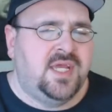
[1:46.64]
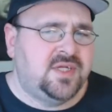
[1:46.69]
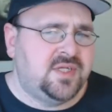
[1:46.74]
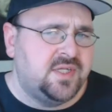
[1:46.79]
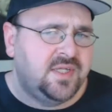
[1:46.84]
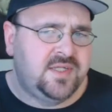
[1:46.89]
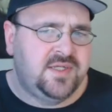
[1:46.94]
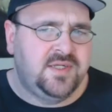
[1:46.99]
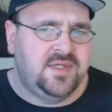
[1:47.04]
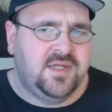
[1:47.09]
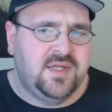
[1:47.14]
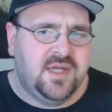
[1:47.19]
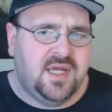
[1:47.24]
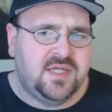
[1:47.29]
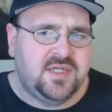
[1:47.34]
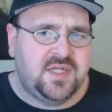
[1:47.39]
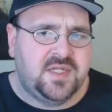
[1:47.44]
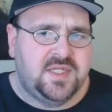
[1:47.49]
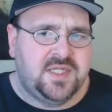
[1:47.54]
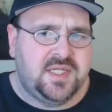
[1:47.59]
Actually,
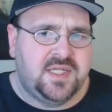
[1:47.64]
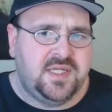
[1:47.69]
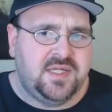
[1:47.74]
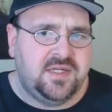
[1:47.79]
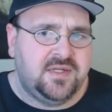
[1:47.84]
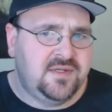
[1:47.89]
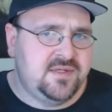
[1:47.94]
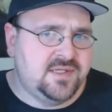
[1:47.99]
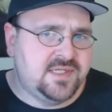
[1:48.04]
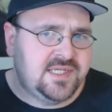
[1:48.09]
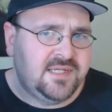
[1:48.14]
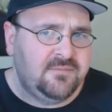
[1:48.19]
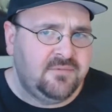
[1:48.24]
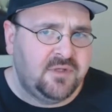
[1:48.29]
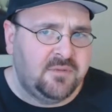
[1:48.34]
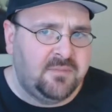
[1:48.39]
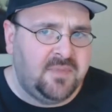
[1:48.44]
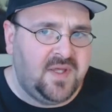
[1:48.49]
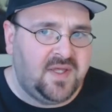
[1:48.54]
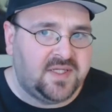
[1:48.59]
I should say
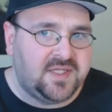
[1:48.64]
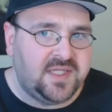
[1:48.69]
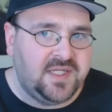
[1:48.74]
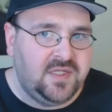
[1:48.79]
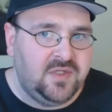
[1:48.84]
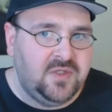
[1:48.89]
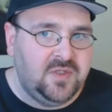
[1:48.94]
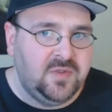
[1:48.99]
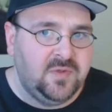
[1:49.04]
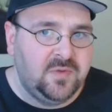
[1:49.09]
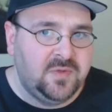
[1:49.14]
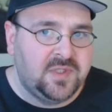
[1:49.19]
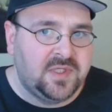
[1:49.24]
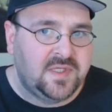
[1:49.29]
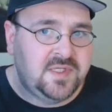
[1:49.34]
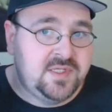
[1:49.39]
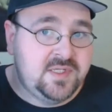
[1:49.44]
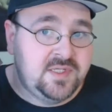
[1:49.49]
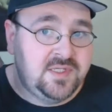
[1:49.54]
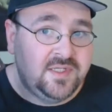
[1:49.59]
some of the best
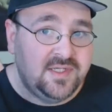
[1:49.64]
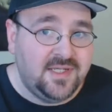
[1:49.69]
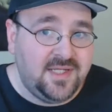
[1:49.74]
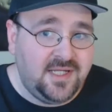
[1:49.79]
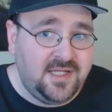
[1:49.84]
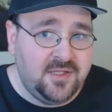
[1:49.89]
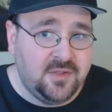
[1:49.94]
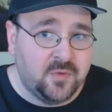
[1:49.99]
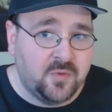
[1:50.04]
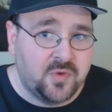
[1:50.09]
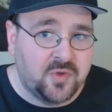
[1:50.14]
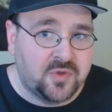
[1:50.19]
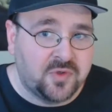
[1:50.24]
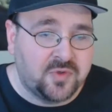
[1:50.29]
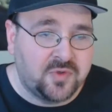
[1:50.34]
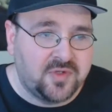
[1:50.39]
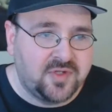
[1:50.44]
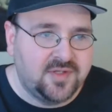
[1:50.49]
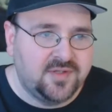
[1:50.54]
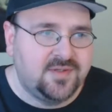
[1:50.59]
Ejuice in the
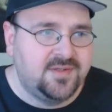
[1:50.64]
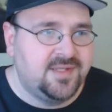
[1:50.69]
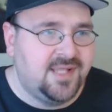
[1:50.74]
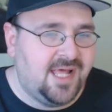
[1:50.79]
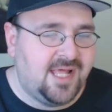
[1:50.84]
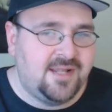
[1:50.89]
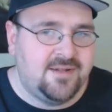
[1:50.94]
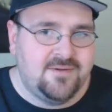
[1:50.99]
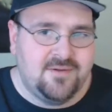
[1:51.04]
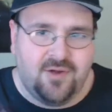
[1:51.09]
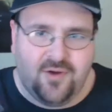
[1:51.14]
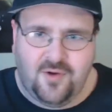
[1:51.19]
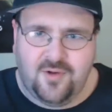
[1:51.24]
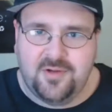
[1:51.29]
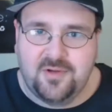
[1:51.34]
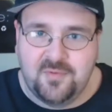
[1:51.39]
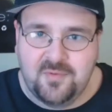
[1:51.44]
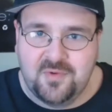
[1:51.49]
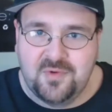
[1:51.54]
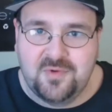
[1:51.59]
world, not
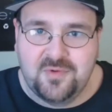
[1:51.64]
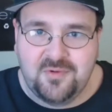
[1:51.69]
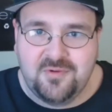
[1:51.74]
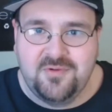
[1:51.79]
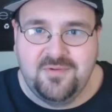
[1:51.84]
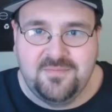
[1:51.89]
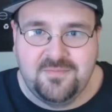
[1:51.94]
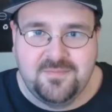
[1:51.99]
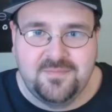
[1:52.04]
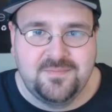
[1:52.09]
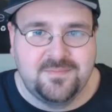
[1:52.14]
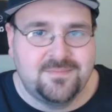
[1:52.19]
on the world.